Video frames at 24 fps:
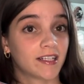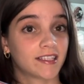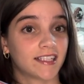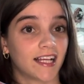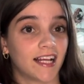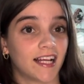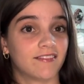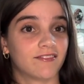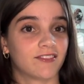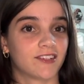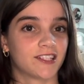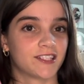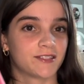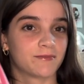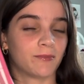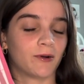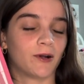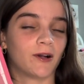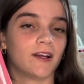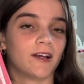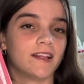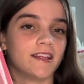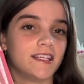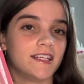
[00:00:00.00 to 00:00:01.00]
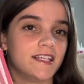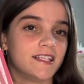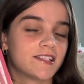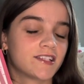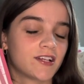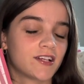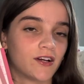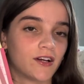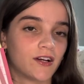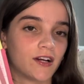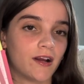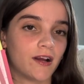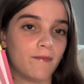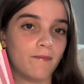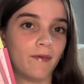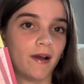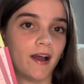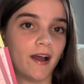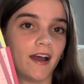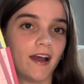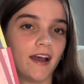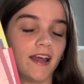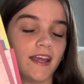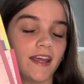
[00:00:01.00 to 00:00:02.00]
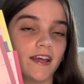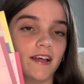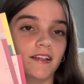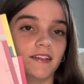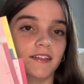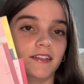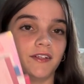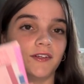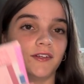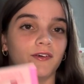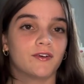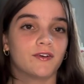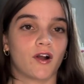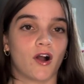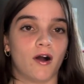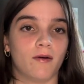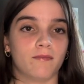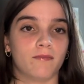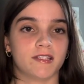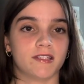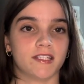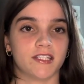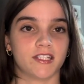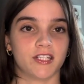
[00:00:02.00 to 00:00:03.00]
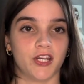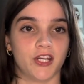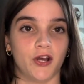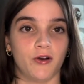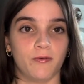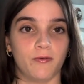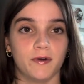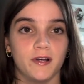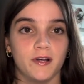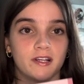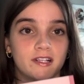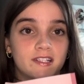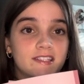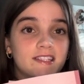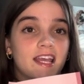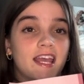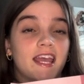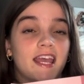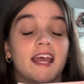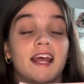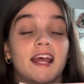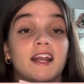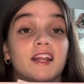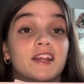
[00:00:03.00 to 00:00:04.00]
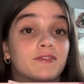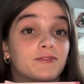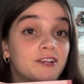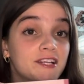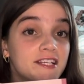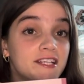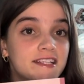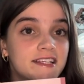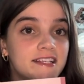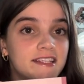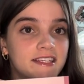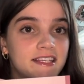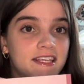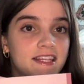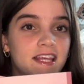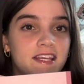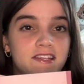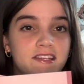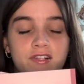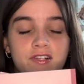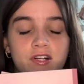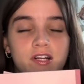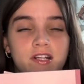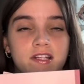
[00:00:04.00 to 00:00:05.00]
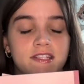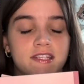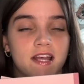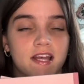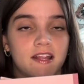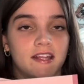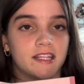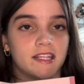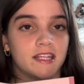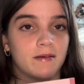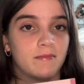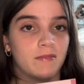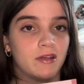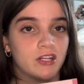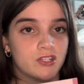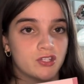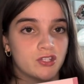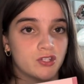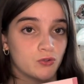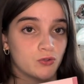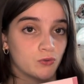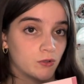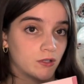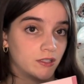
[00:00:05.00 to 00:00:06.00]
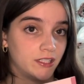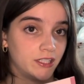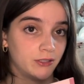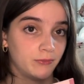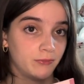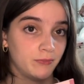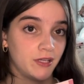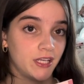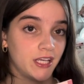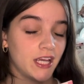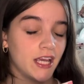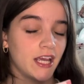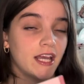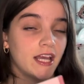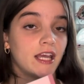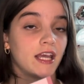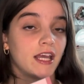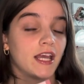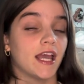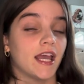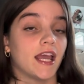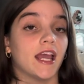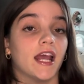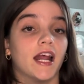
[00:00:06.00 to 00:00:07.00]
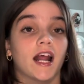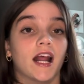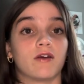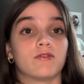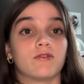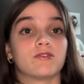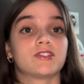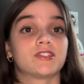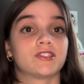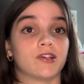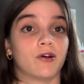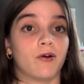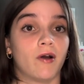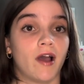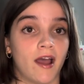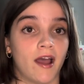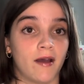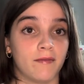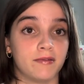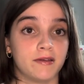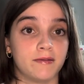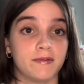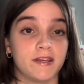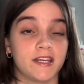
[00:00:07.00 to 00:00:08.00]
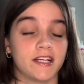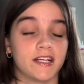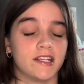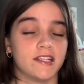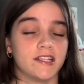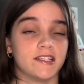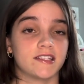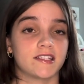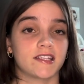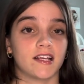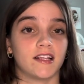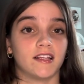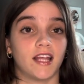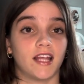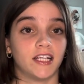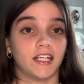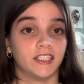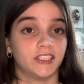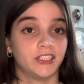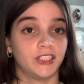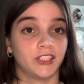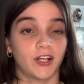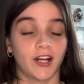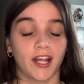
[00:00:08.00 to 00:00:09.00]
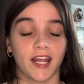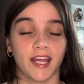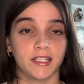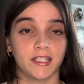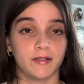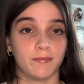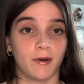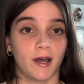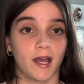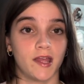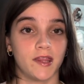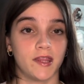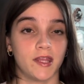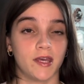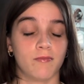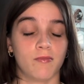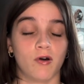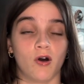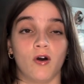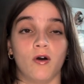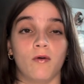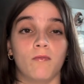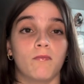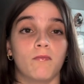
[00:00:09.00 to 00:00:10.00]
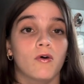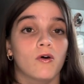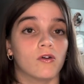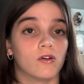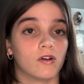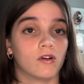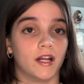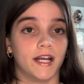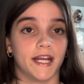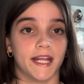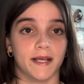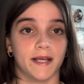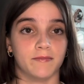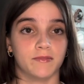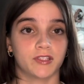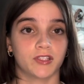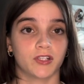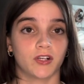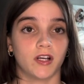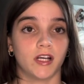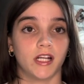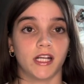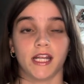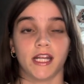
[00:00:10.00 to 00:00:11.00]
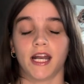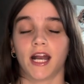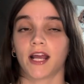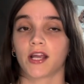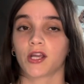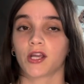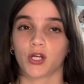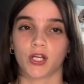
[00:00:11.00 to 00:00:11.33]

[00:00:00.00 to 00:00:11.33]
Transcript: excited for this part. These are my little composition notebooks, and recently they started selling them in a store near me, and I was so happy because last year I had to buy them on bulk on Amazon and I